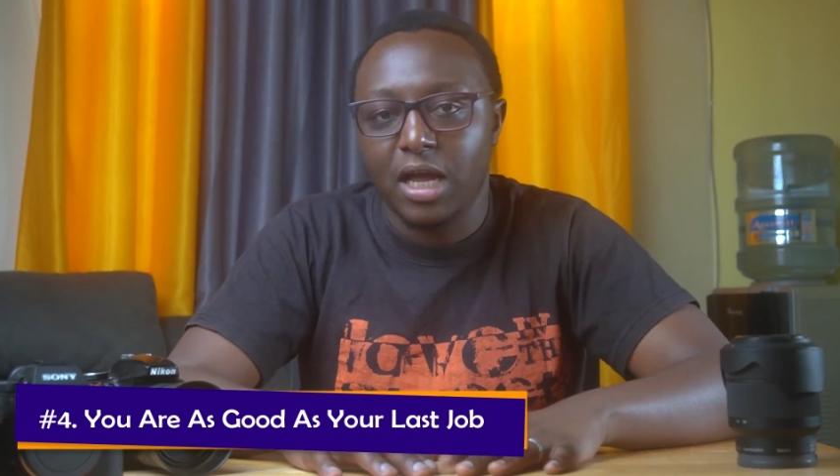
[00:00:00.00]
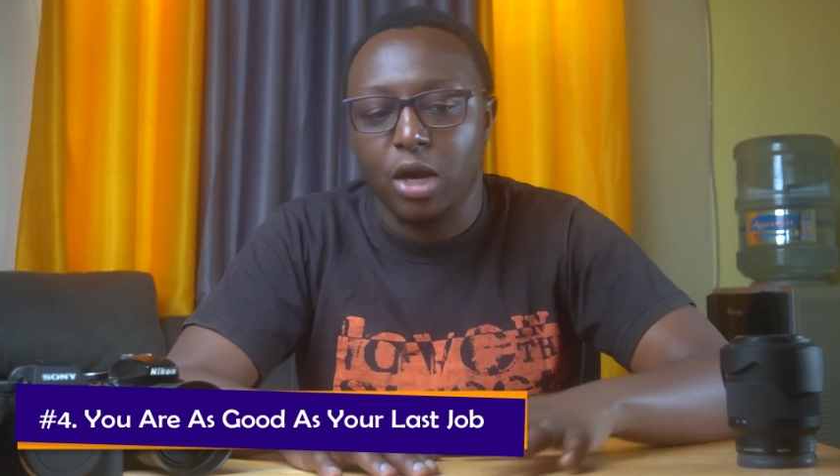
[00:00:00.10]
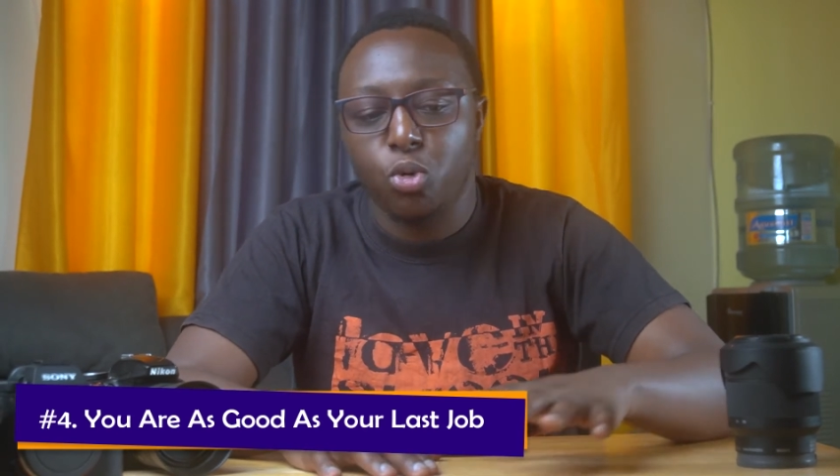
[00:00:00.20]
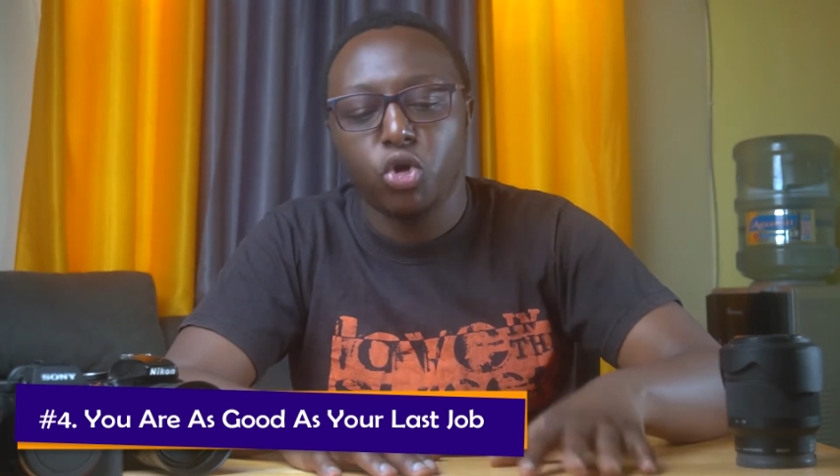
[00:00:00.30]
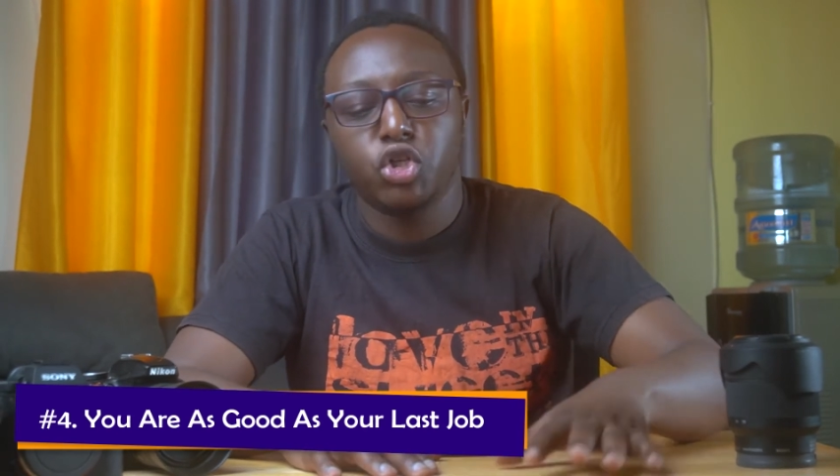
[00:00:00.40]

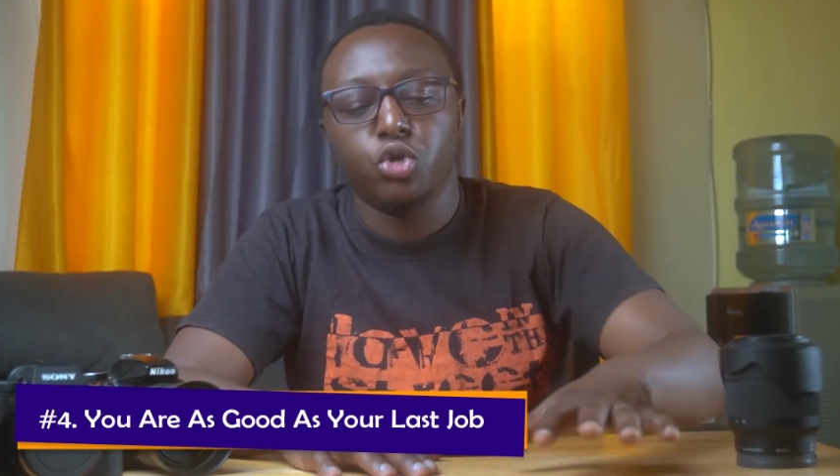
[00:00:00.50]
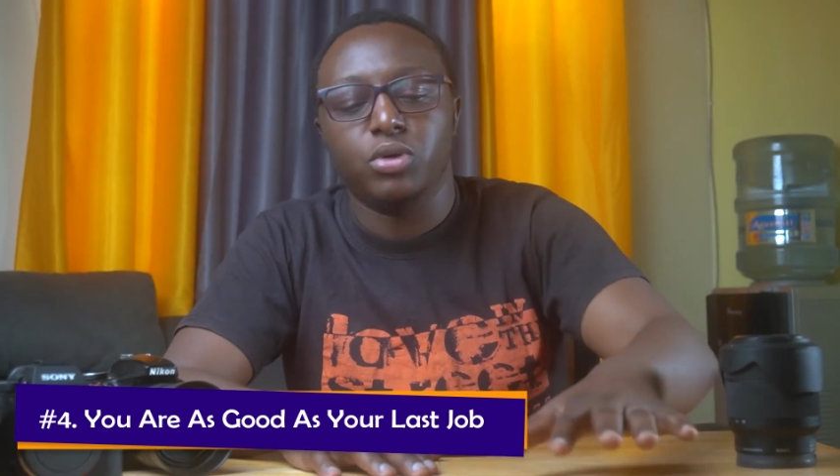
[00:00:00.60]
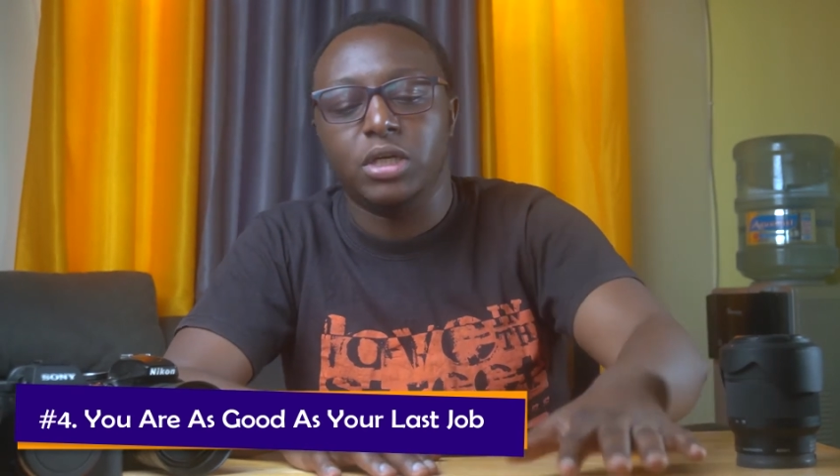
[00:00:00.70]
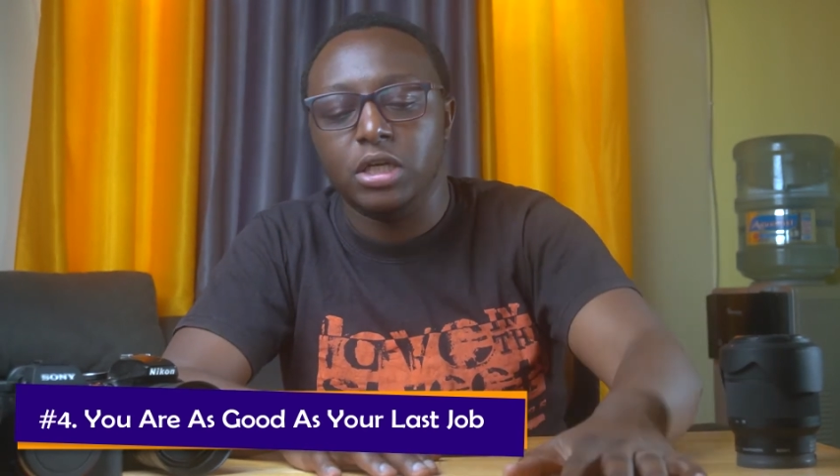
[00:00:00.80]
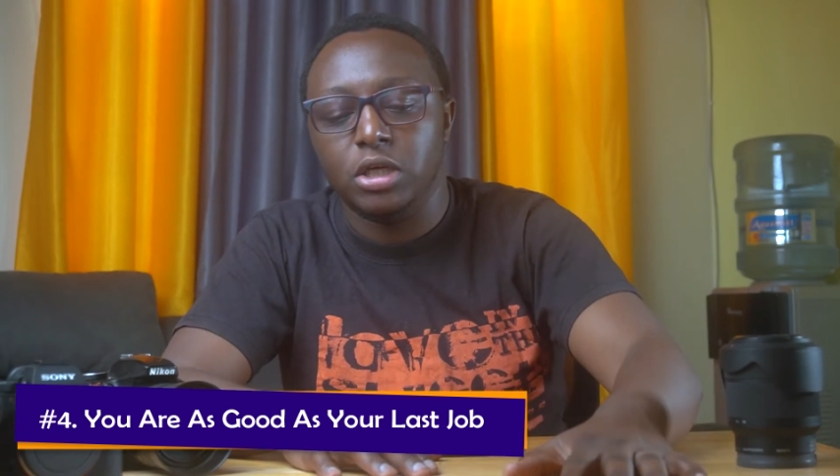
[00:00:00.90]
and what you
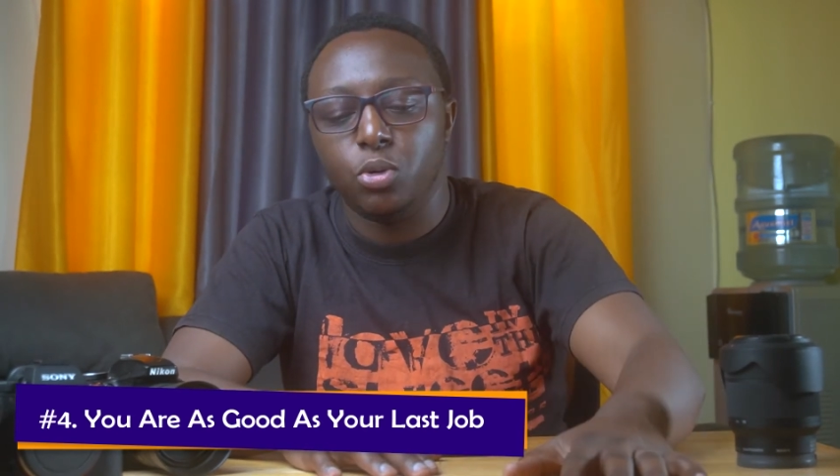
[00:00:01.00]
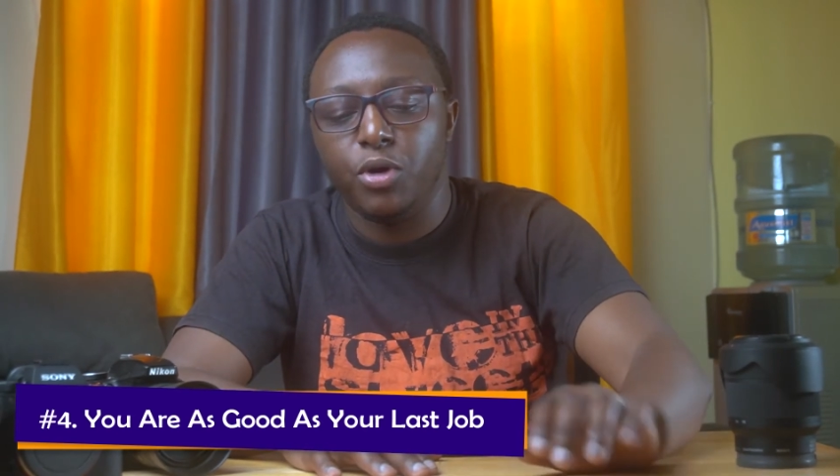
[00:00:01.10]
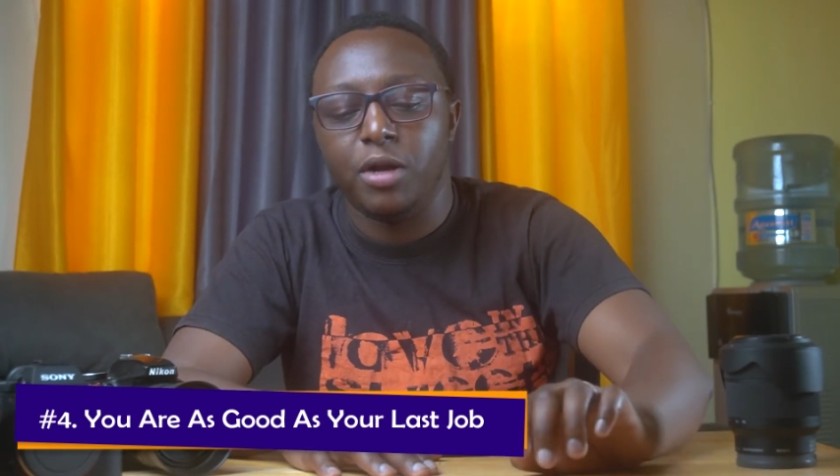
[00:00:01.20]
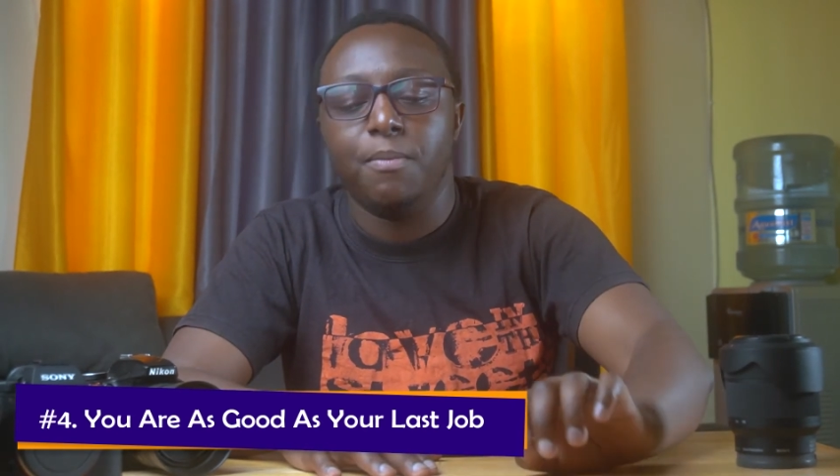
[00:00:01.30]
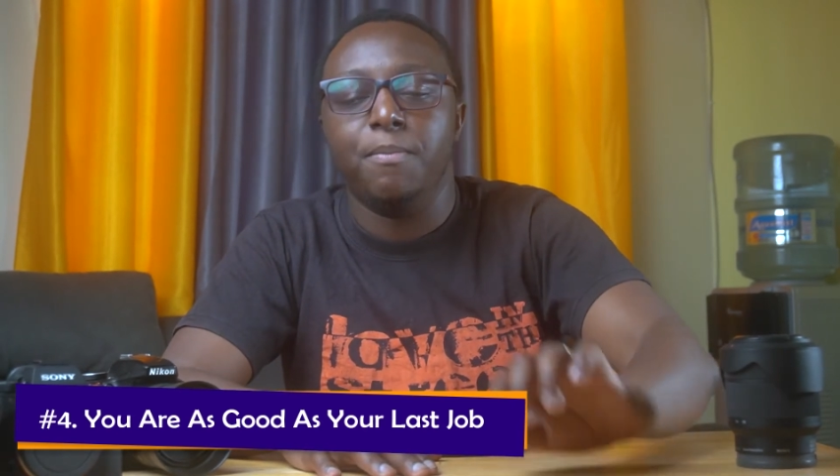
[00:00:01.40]
did
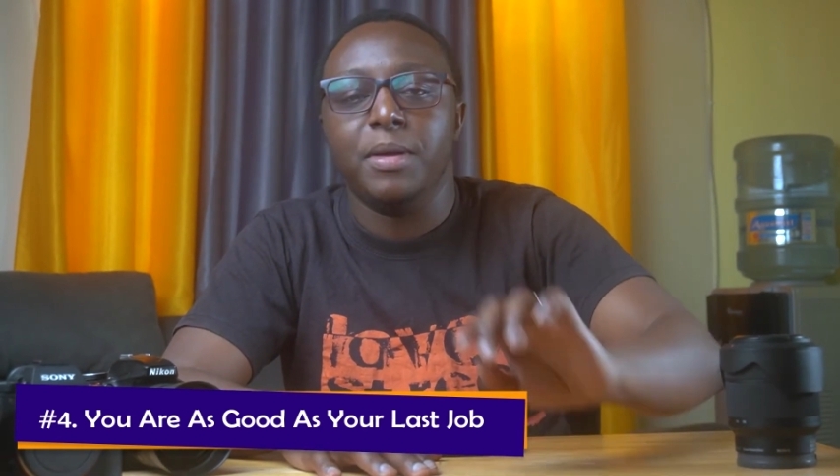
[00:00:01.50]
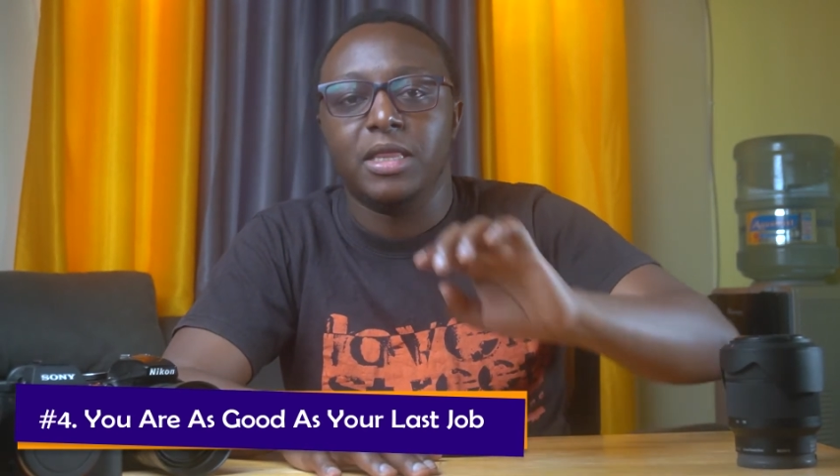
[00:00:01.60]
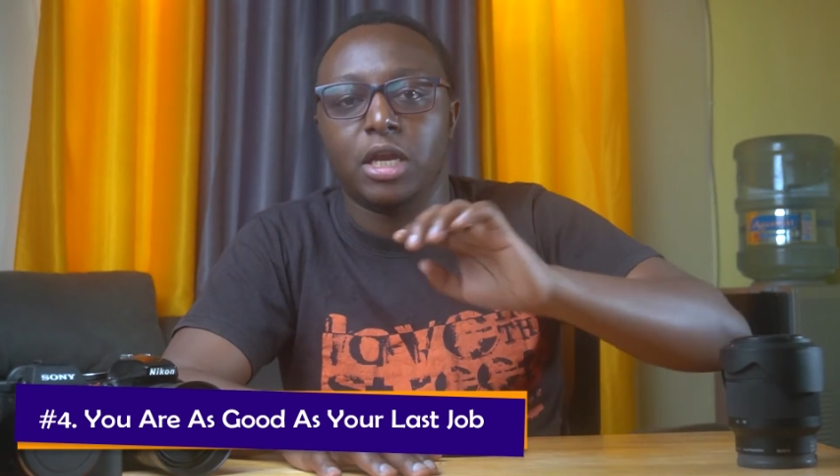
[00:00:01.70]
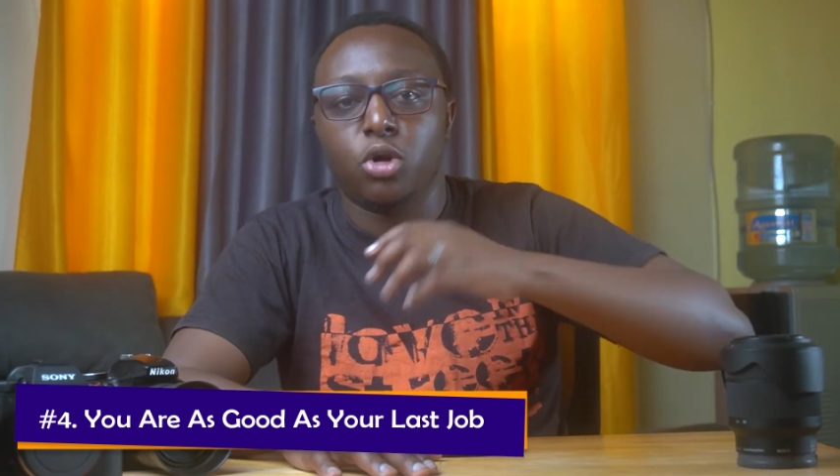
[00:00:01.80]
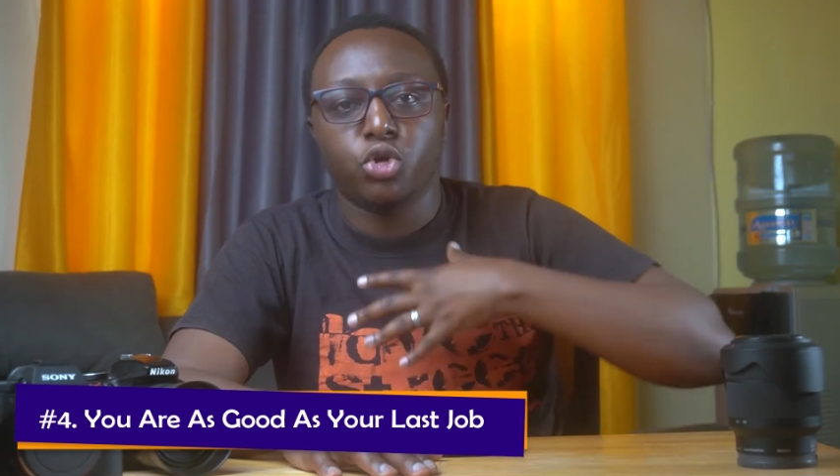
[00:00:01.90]
will be
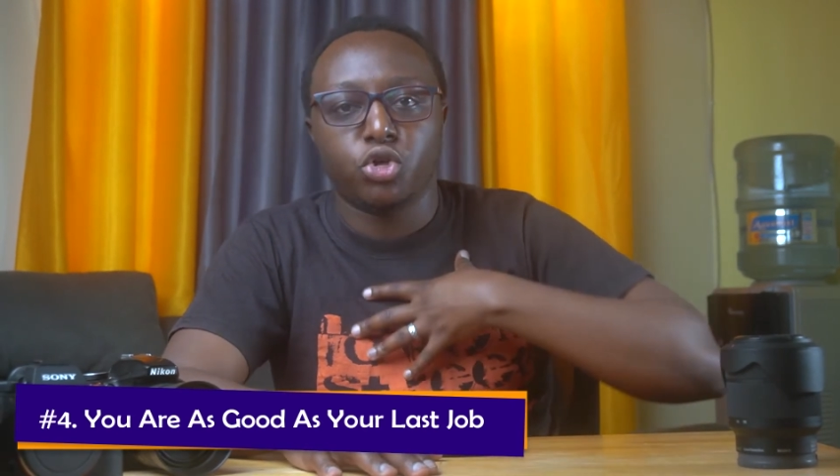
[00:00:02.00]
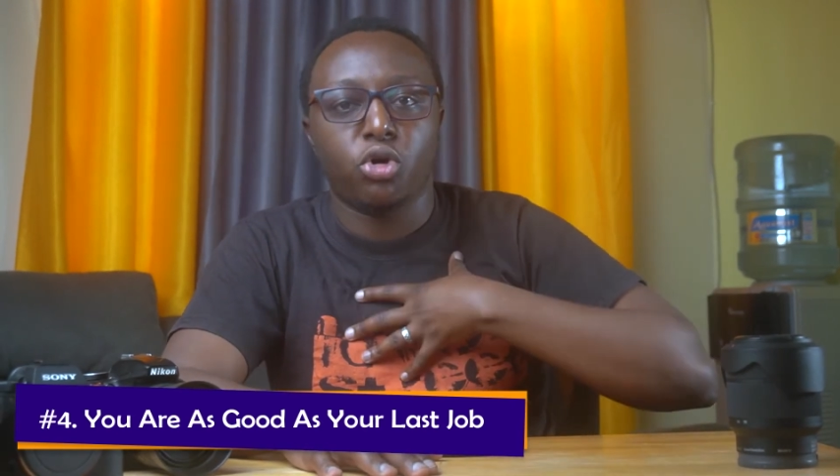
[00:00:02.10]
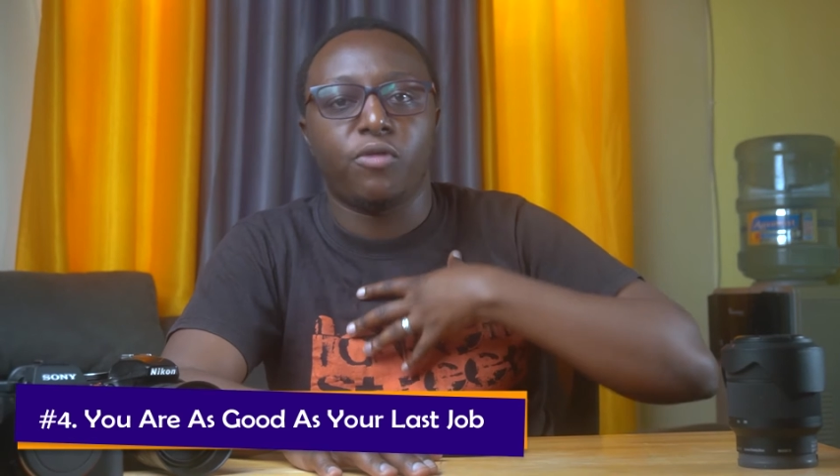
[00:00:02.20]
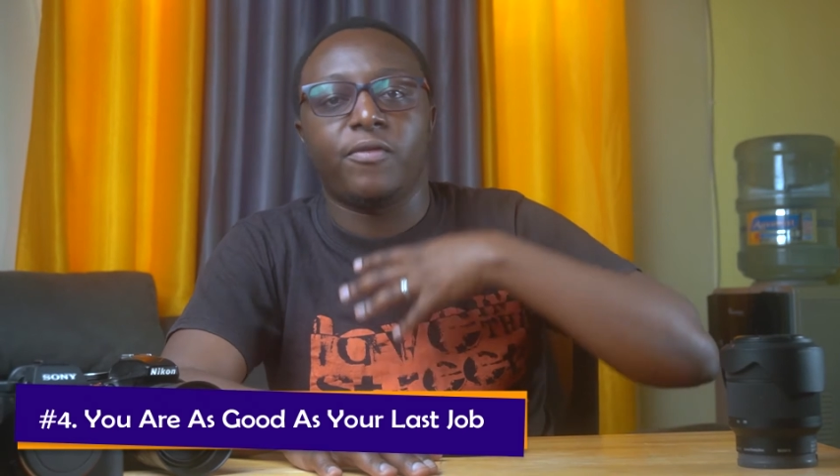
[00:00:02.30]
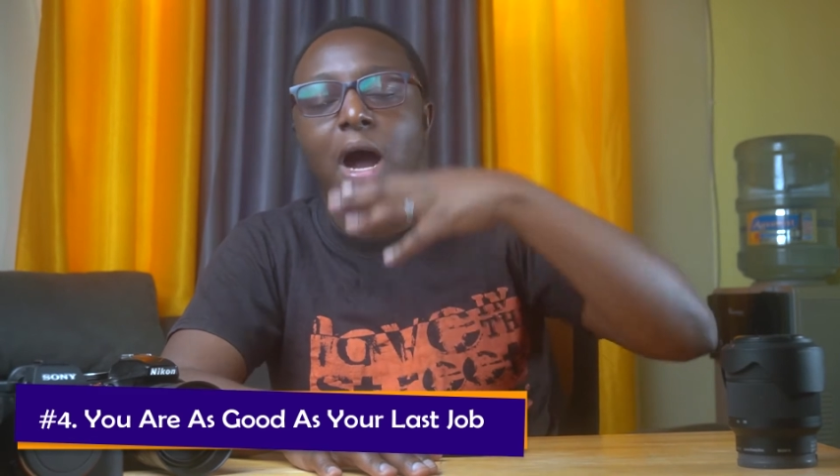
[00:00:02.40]
the notion
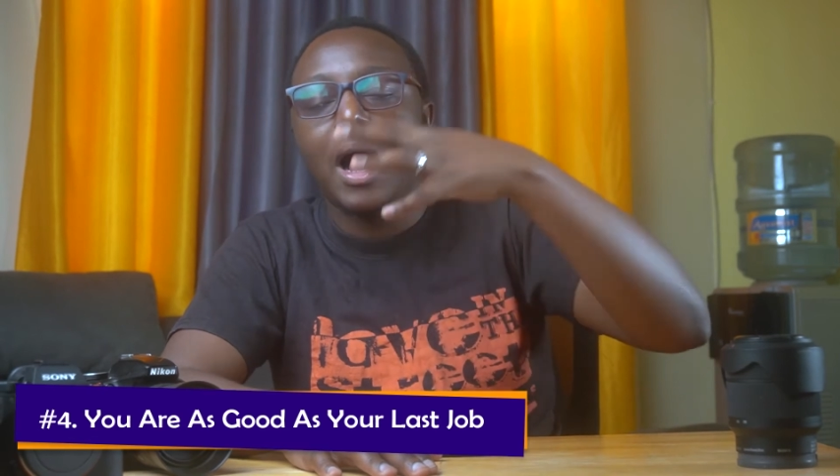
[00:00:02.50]
of